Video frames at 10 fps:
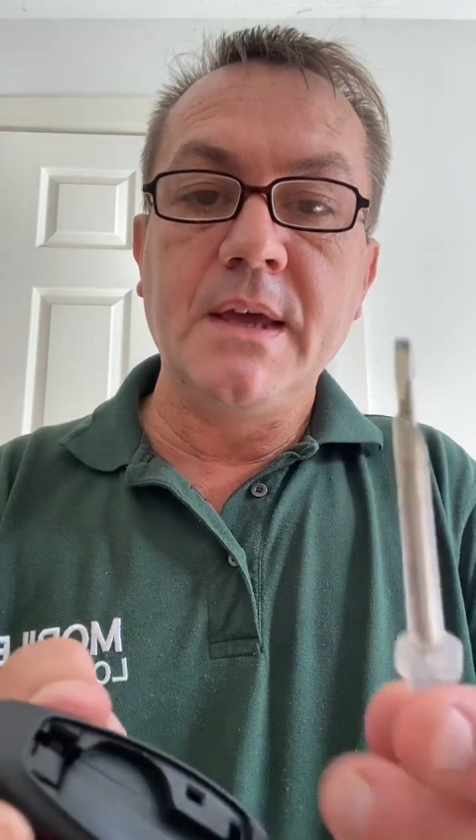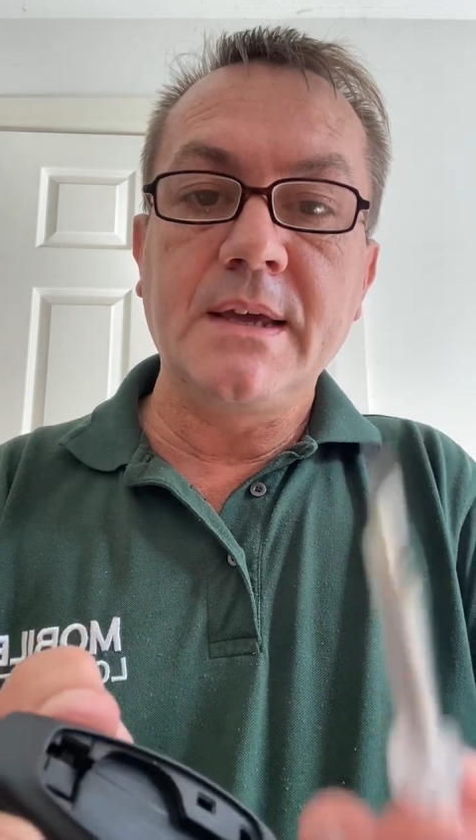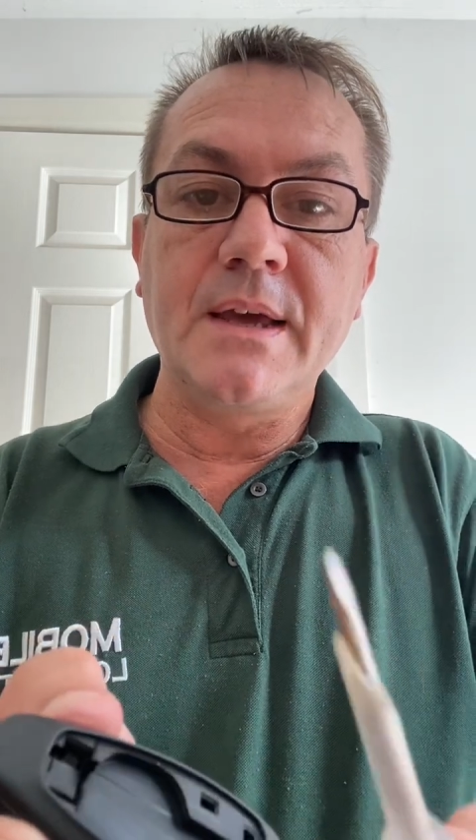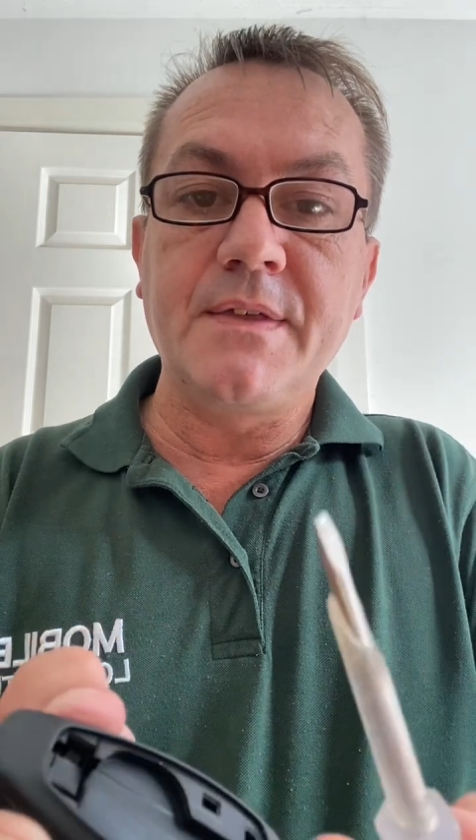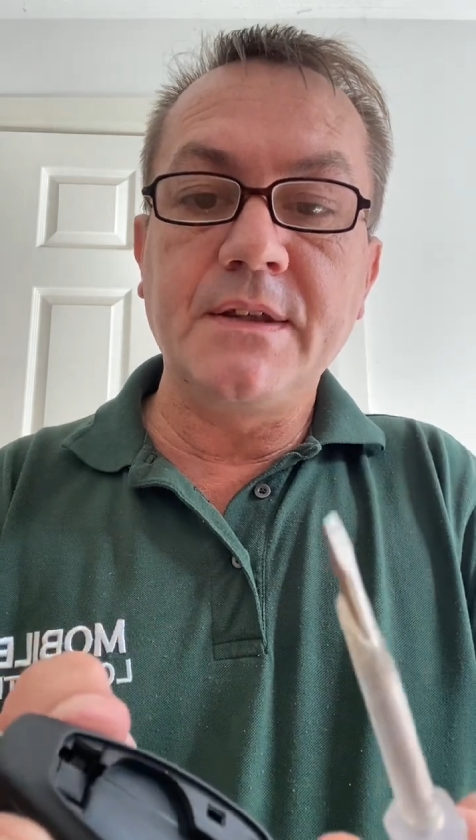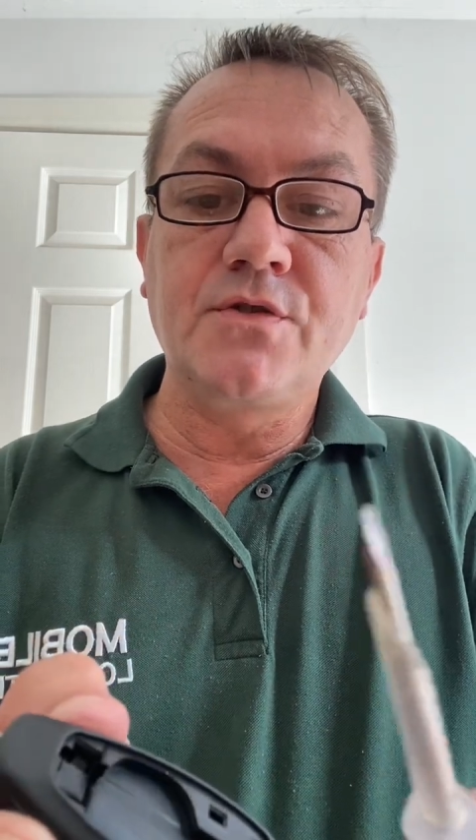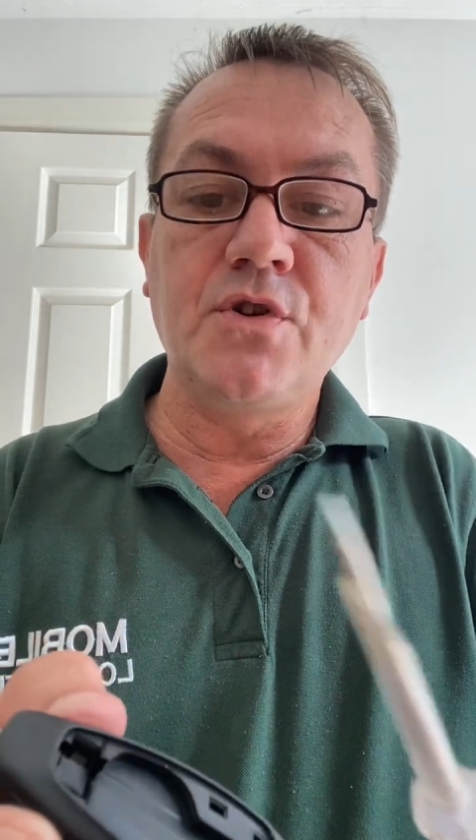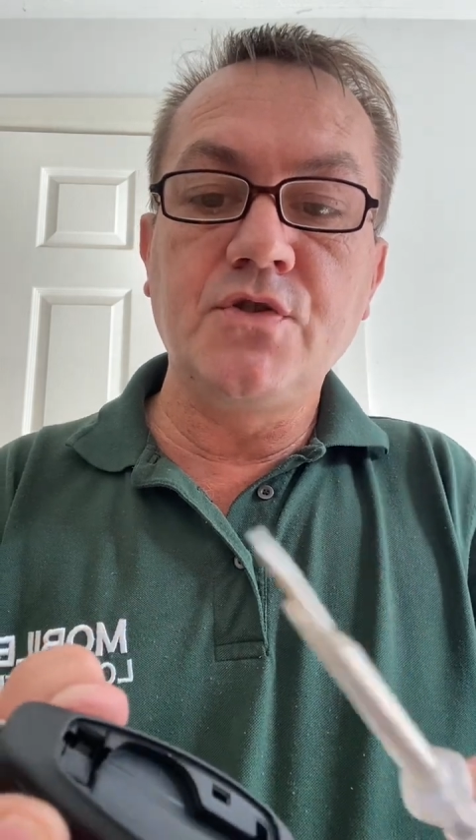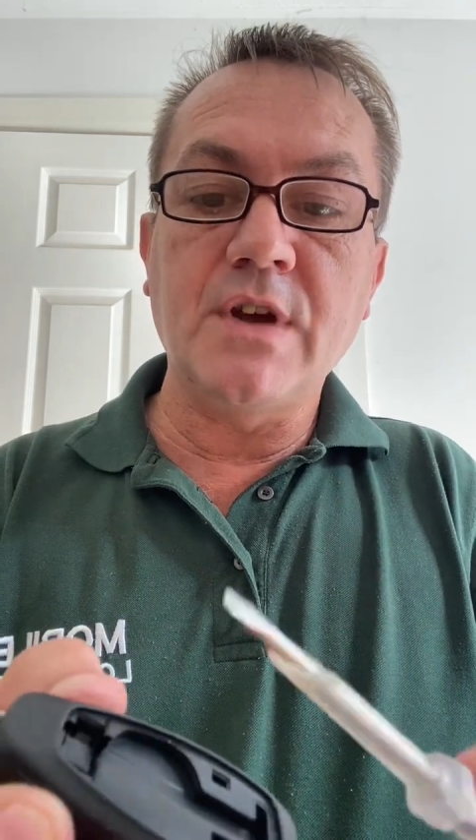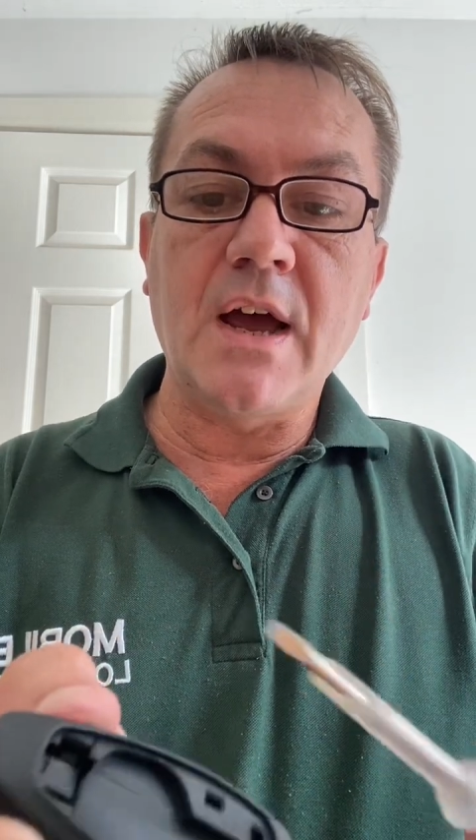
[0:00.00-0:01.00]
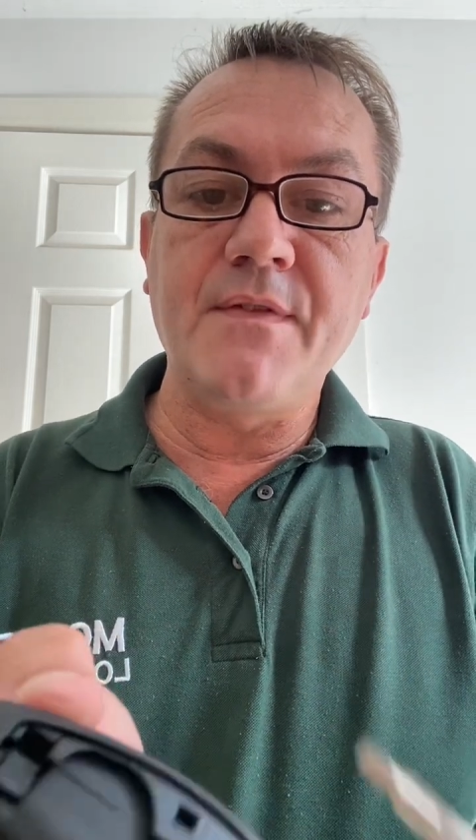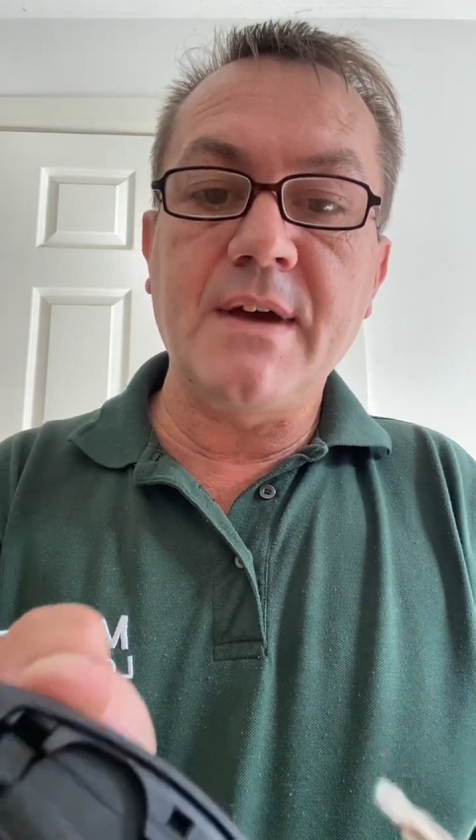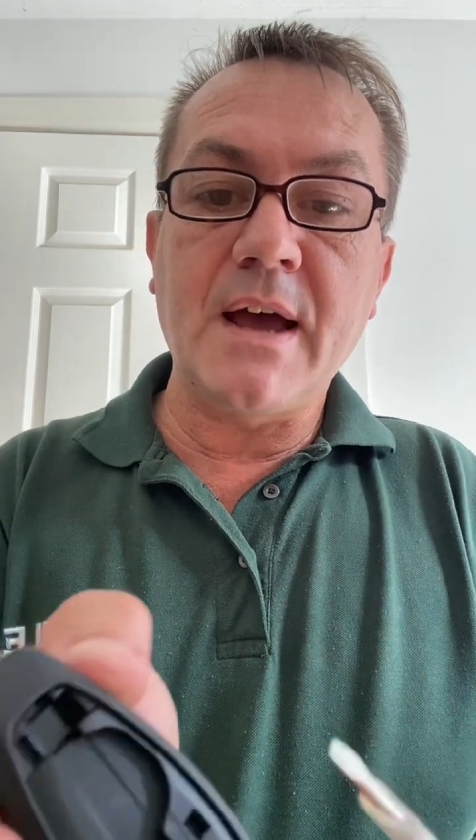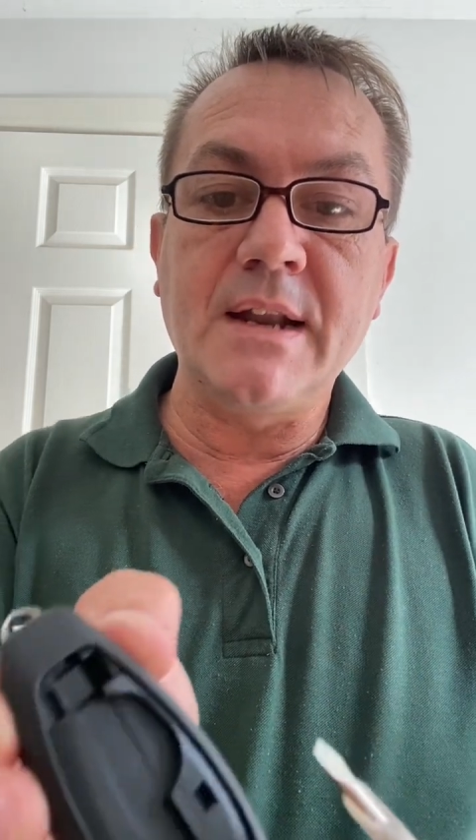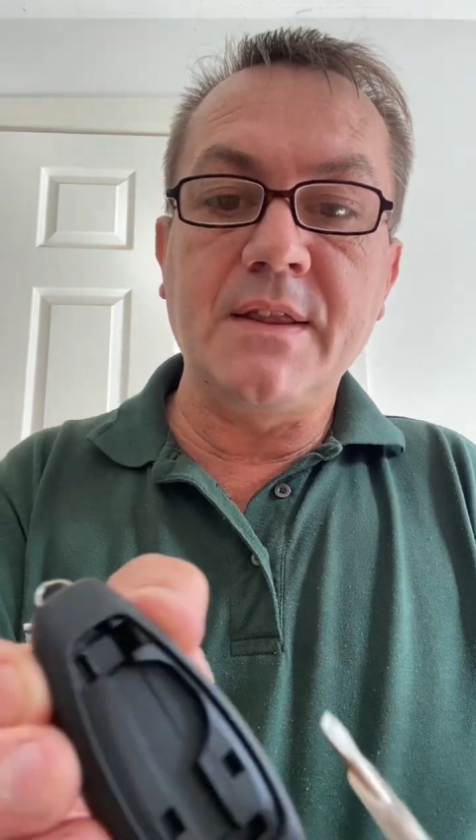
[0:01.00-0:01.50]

get a thin screwdriver, and at